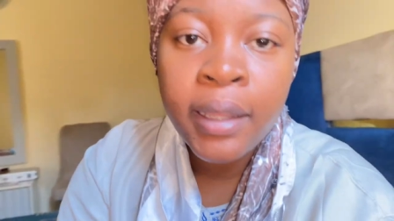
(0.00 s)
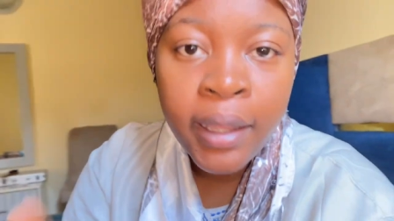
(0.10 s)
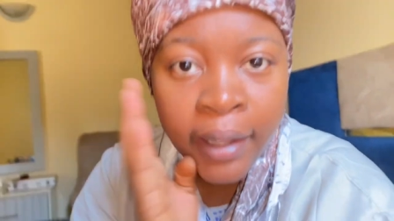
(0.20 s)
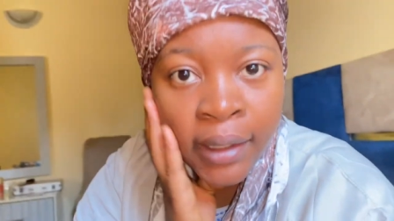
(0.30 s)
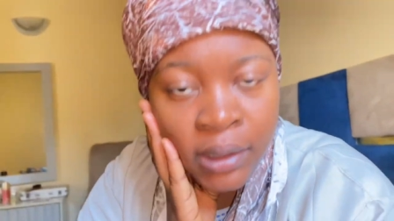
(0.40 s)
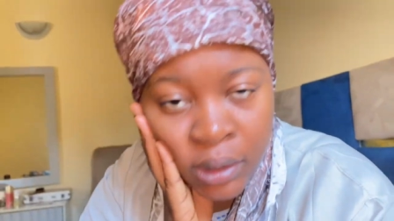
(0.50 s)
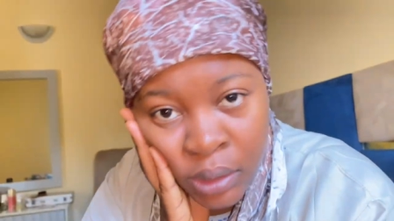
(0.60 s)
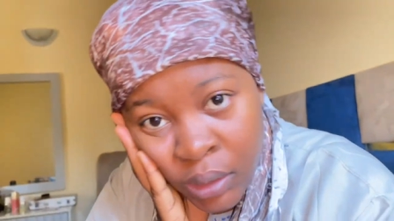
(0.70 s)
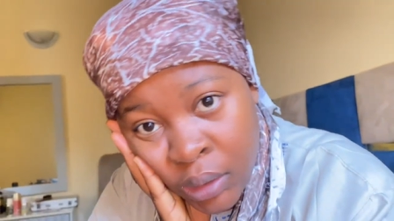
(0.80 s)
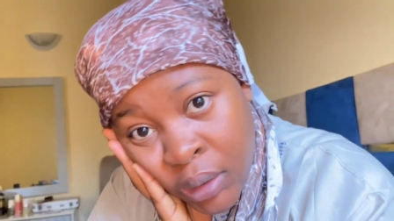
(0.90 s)

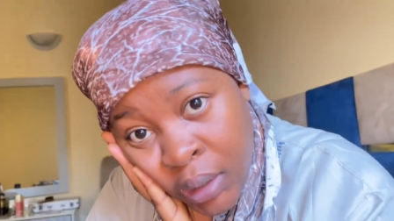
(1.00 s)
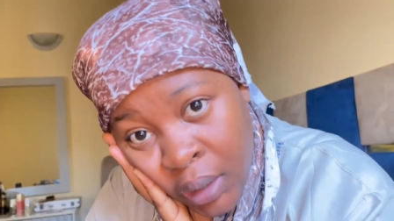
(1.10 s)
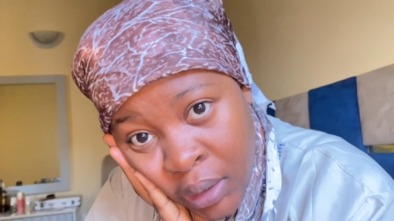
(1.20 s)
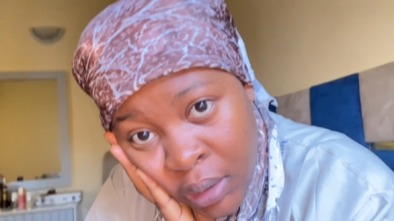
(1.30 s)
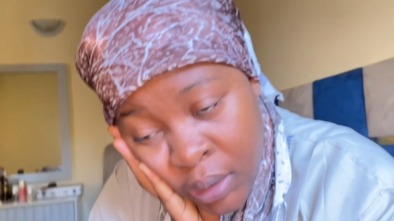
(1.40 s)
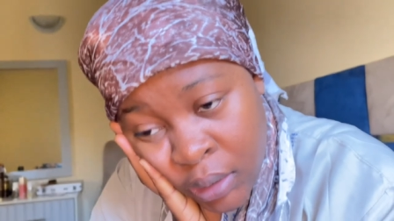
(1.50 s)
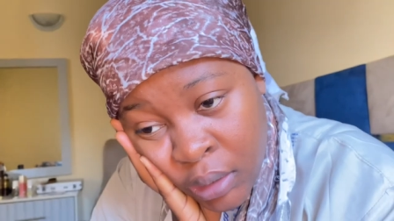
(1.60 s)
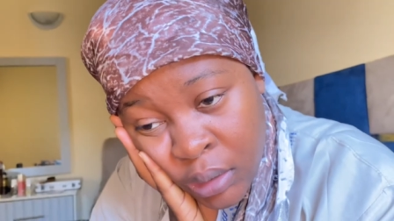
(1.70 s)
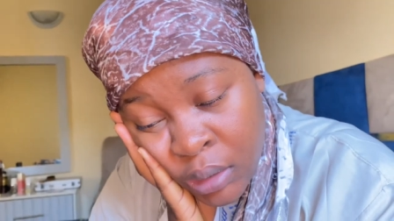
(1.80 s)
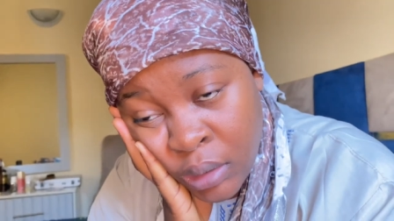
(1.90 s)
guys today
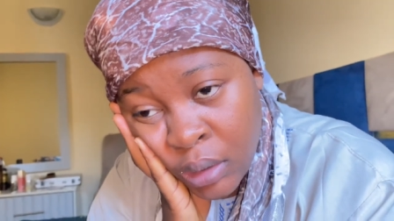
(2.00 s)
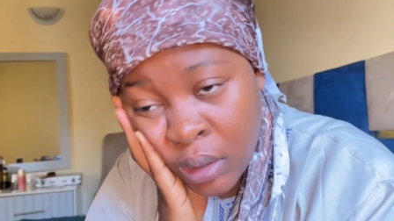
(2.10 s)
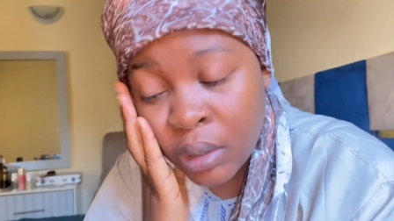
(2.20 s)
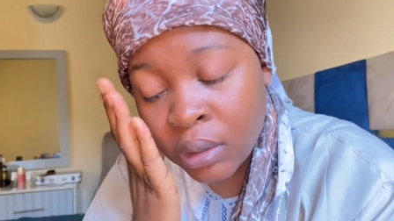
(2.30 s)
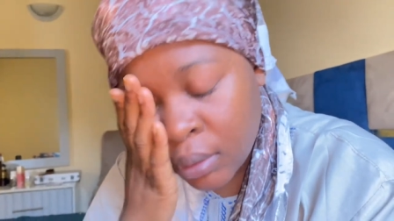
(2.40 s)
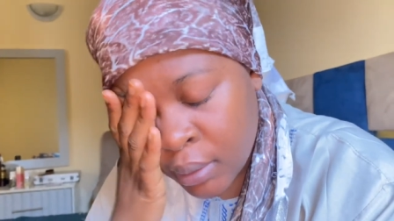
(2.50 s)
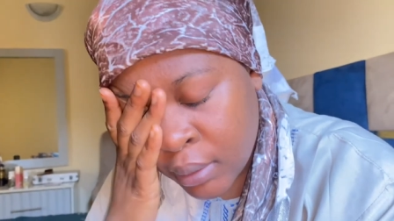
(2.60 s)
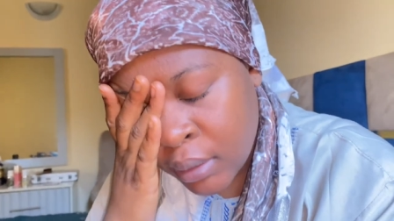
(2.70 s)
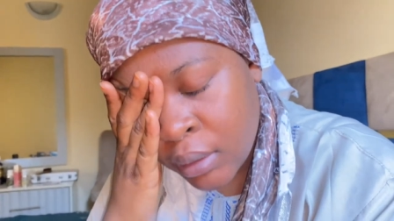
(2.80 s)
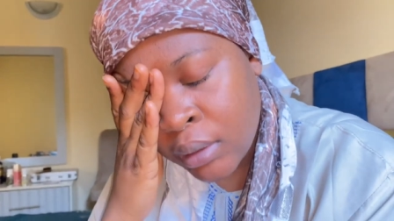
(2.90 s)
is day
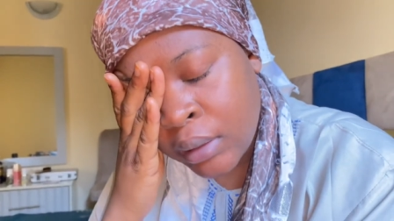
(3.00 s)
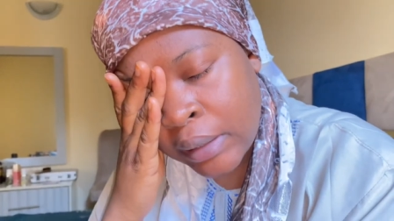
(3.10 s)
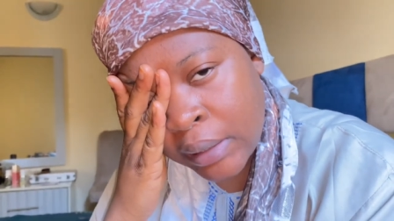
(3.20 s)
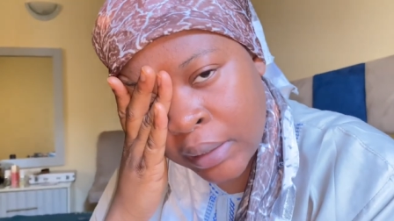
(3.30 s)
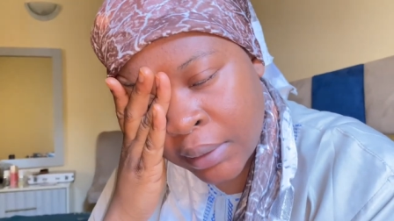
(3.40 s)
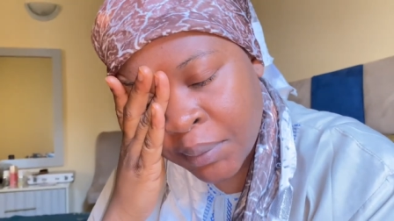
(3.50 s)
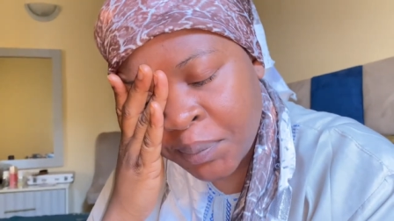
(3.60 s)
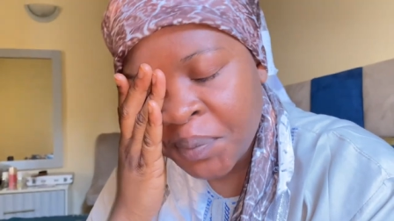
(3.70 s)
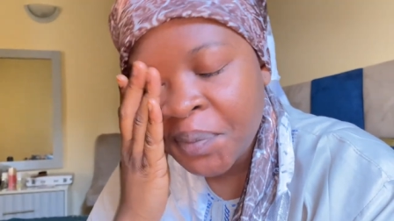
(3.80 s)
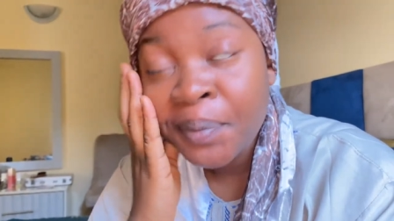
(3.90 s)
16
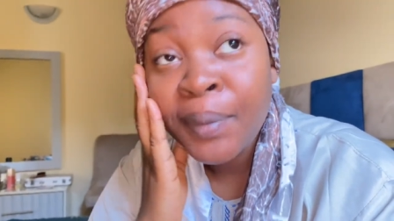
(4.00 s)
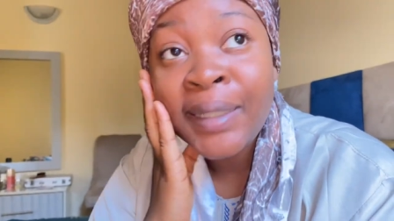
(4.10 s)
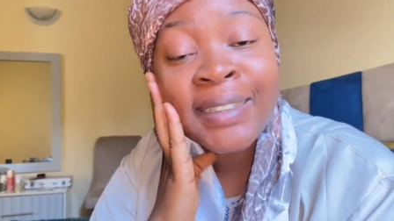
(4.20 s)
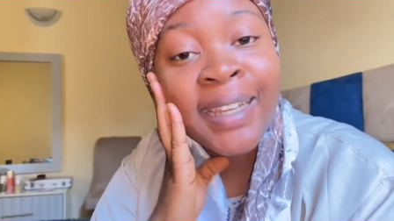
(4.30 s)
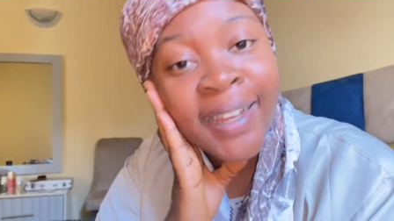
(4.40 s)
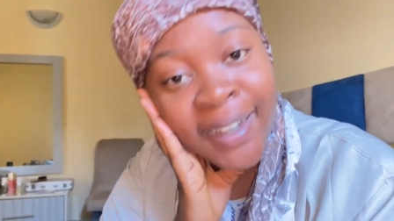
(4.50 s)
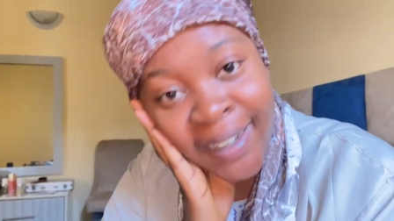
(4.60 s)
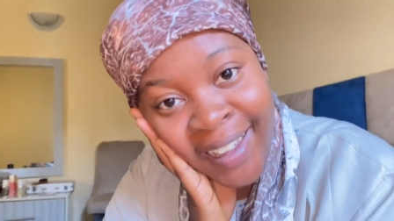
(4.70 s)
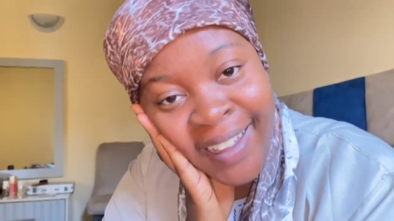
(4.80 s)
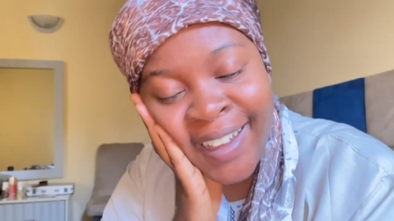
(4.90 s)
masha
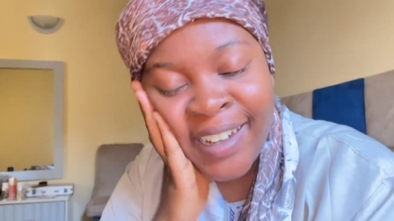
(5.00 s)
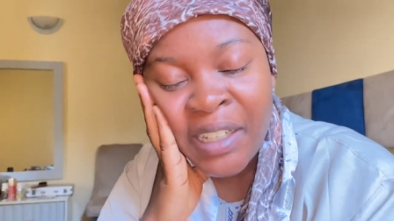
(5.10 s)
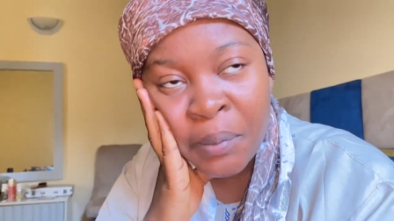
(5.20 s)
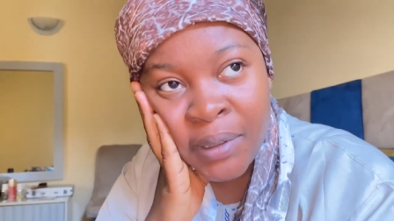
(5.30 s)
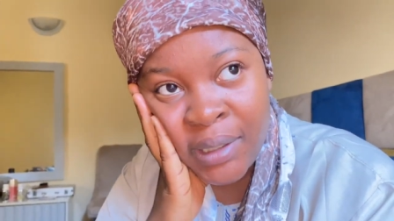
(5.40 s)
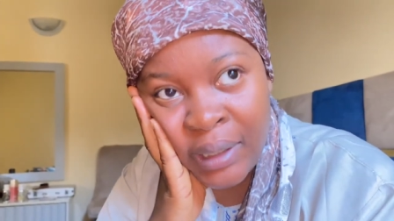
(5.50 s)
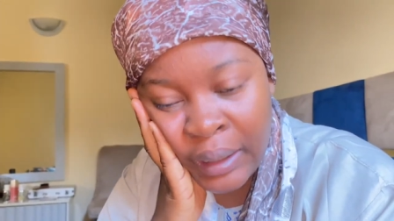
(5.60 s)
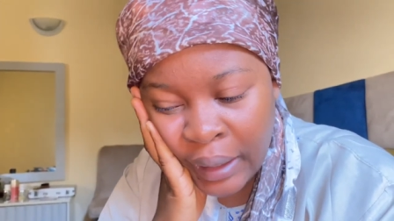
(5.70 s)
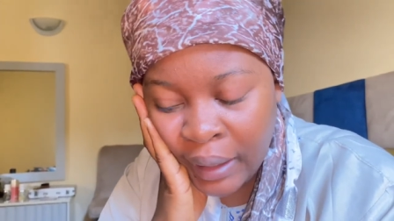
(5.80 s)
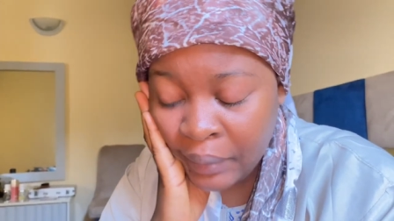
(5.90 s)
allah
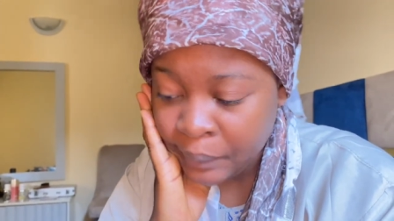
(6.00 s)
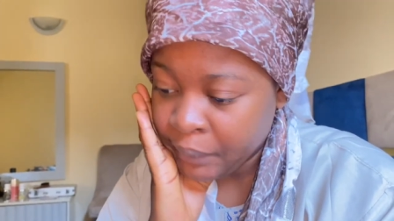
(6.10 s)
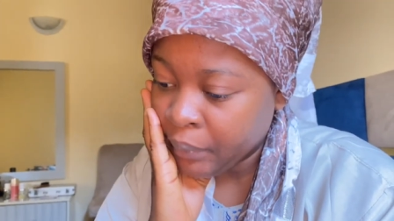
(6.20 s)
alhamdulillah